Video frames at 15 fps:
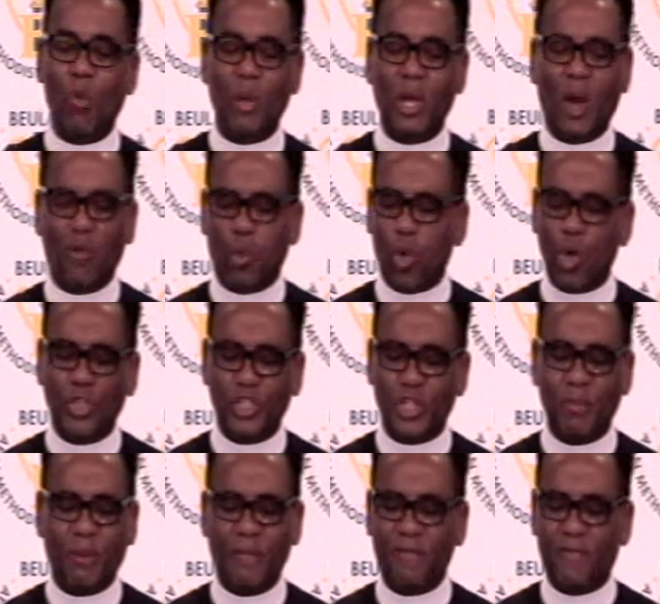of
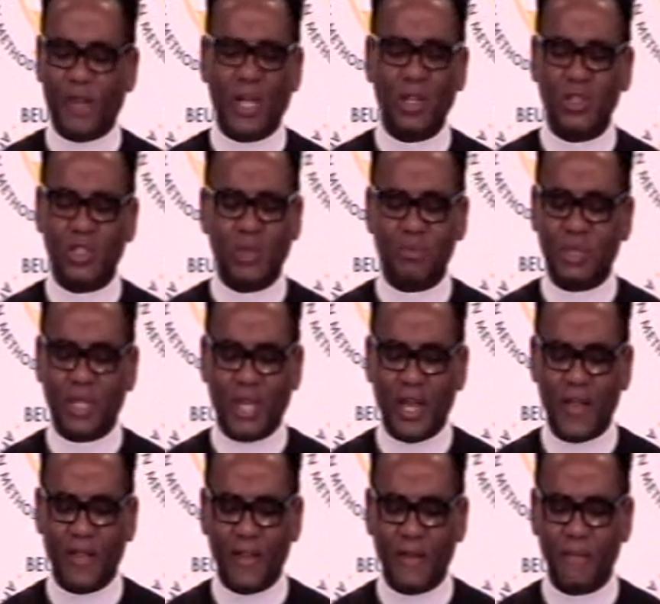worship and fellowship
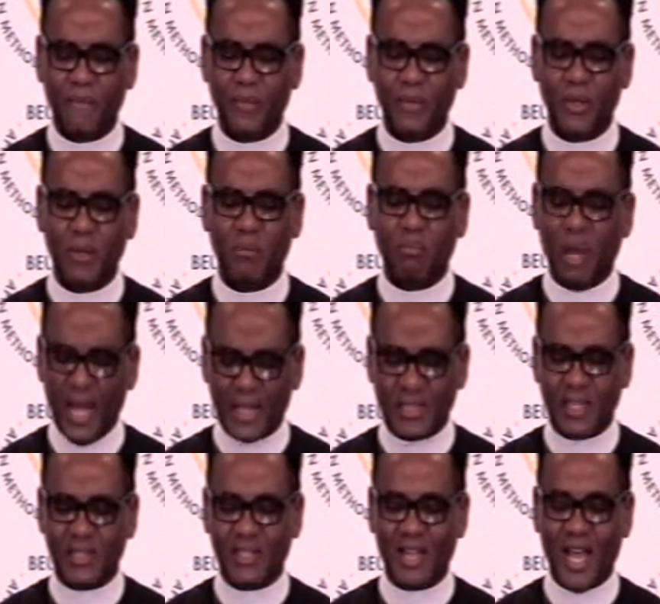together. Bless
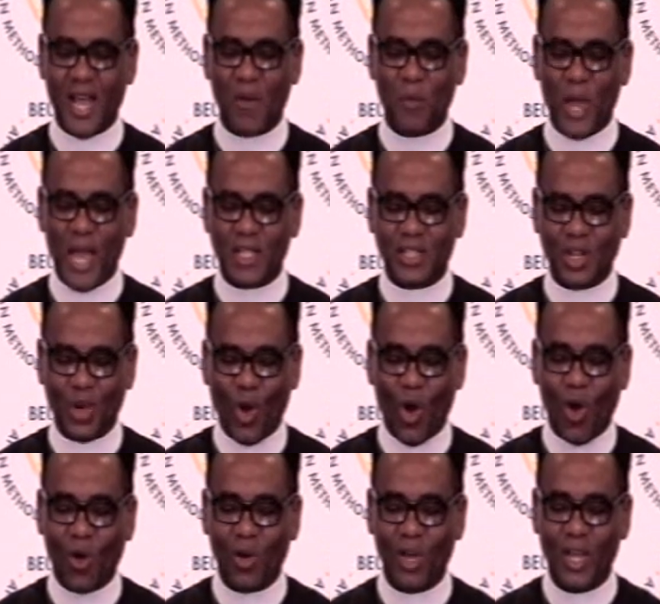us now. We ask it
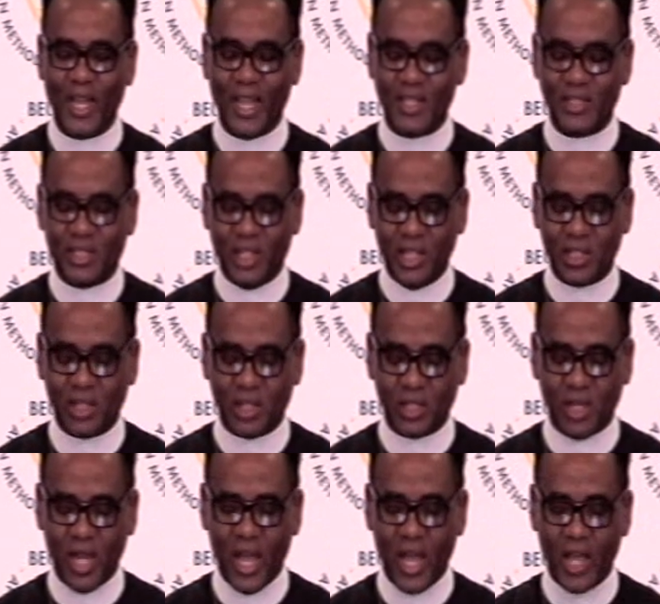all in Jesus'
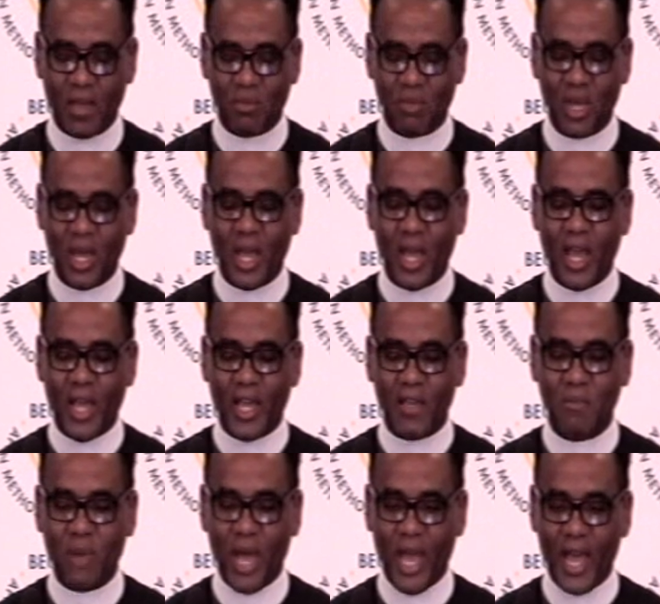name.
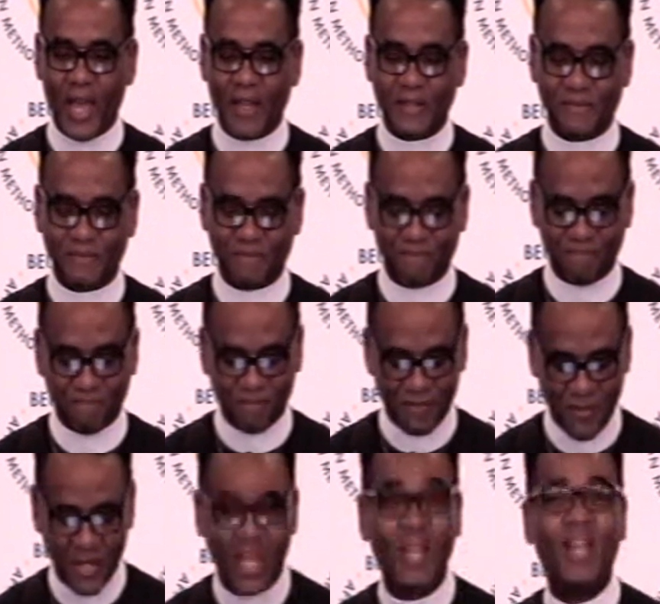Amen.
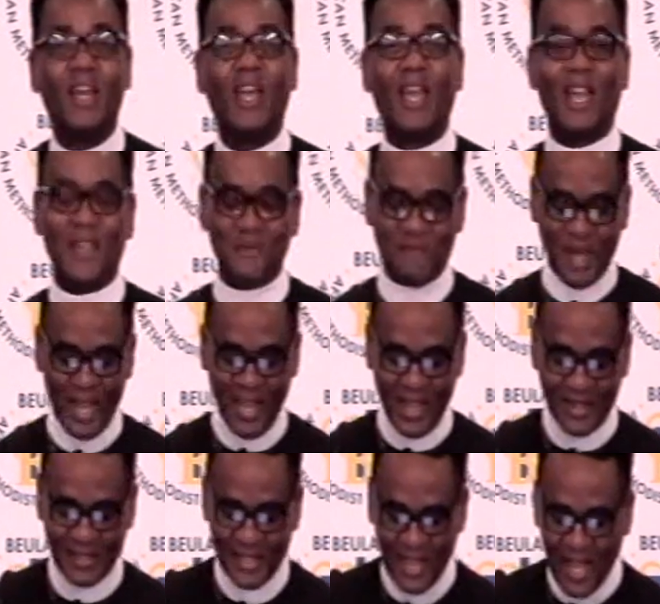Amen.
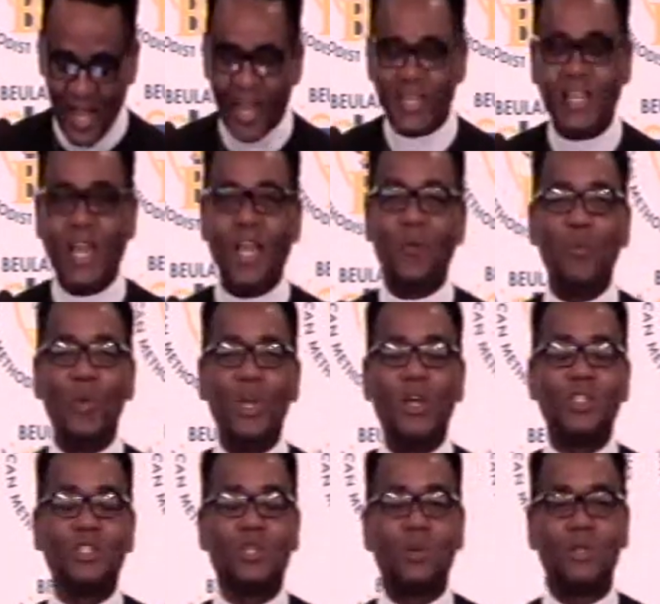Again, we are
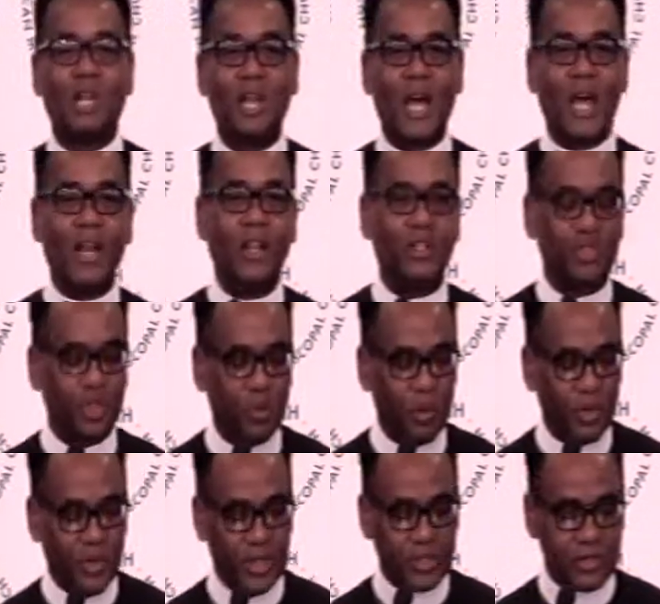so delighted that you're
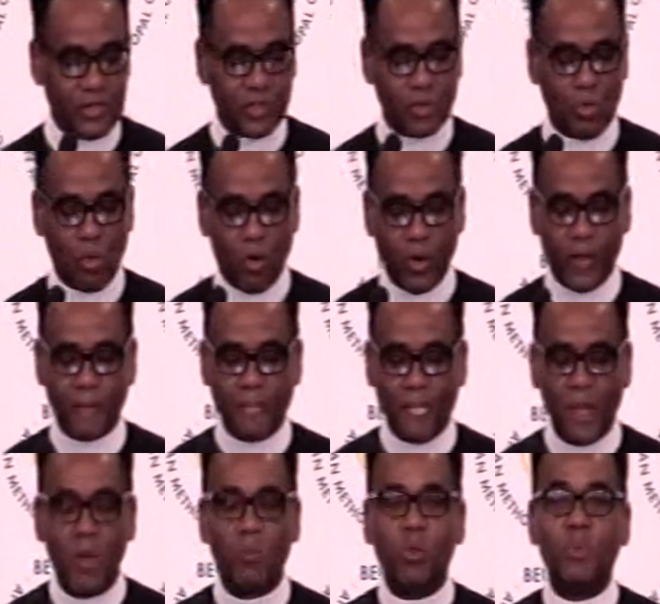with us this morning.
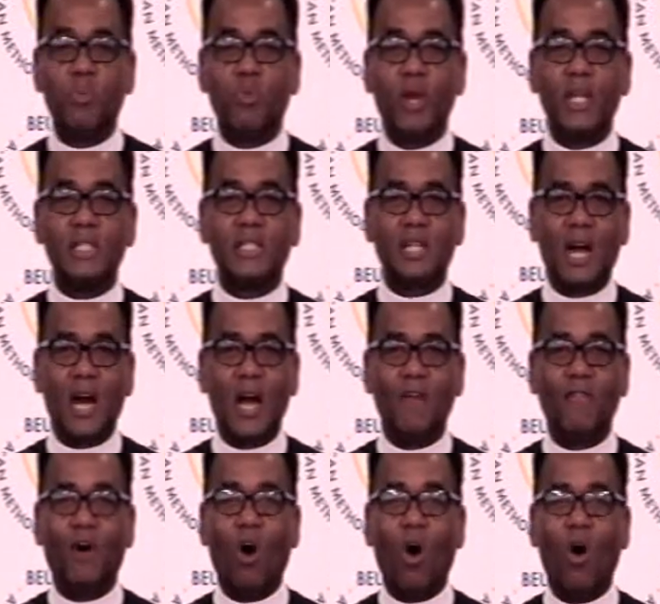We praise God
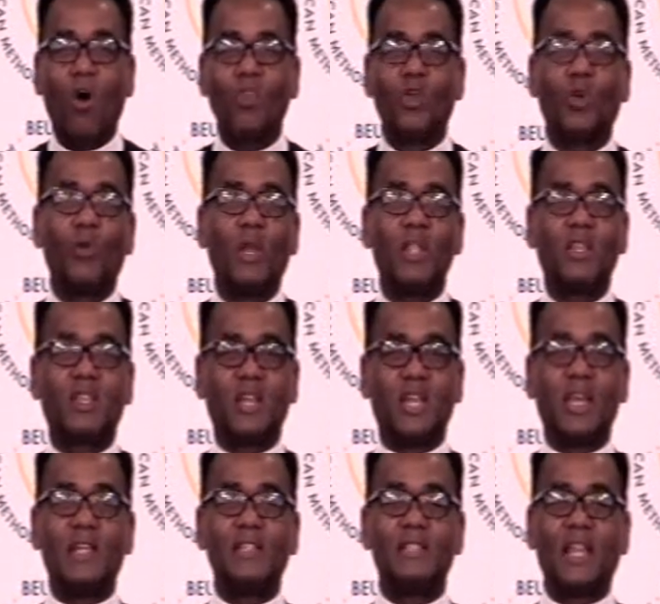for all the great
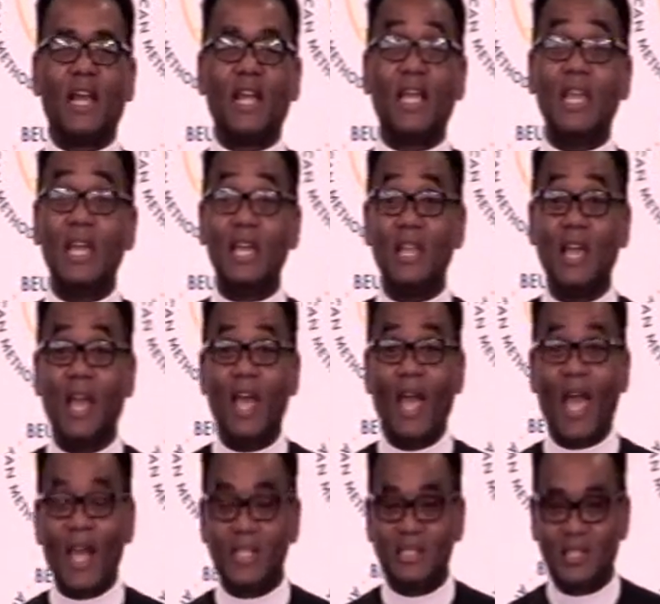things that He
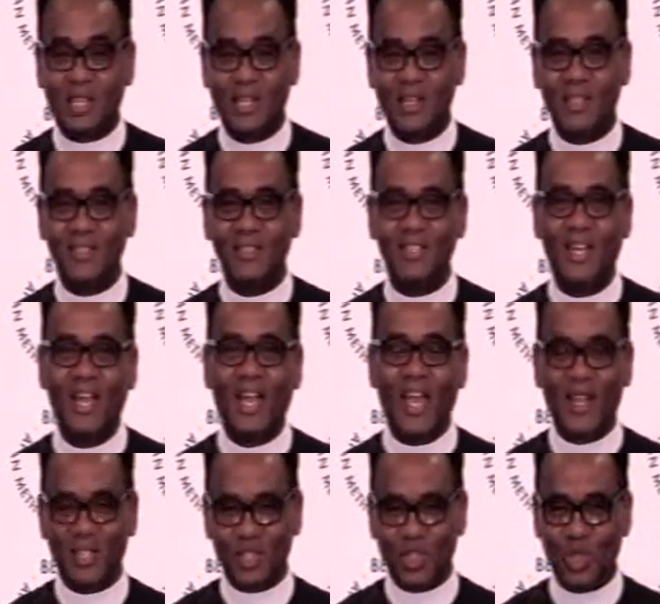has done
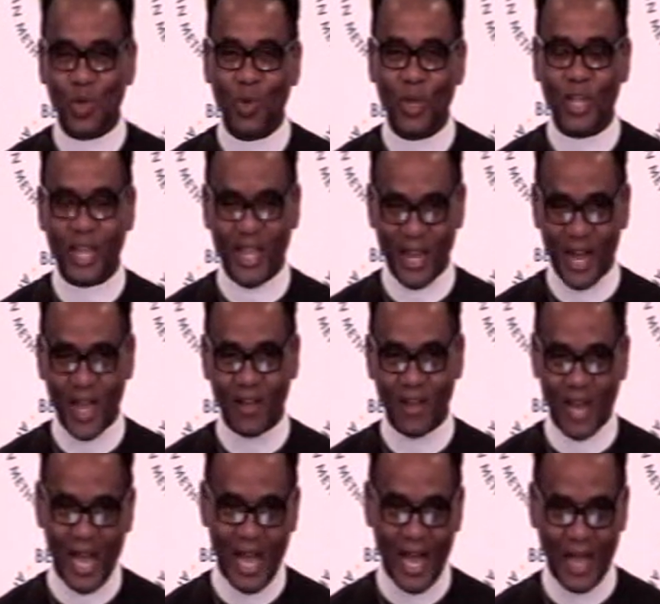and is doing in our
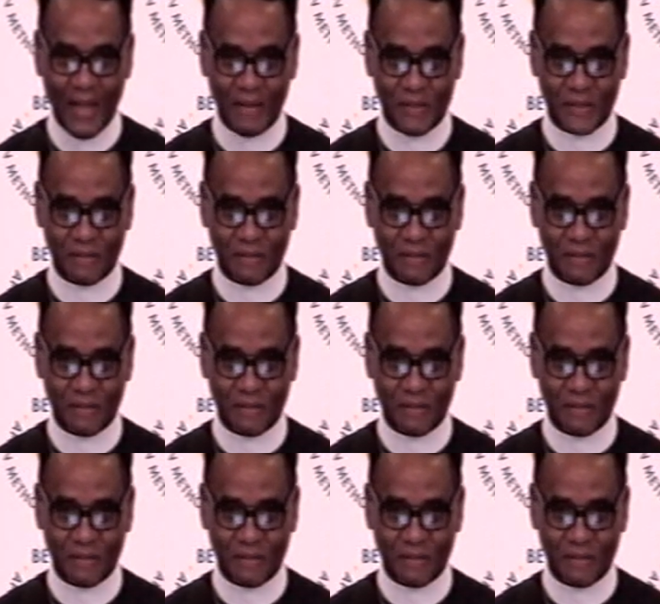lives.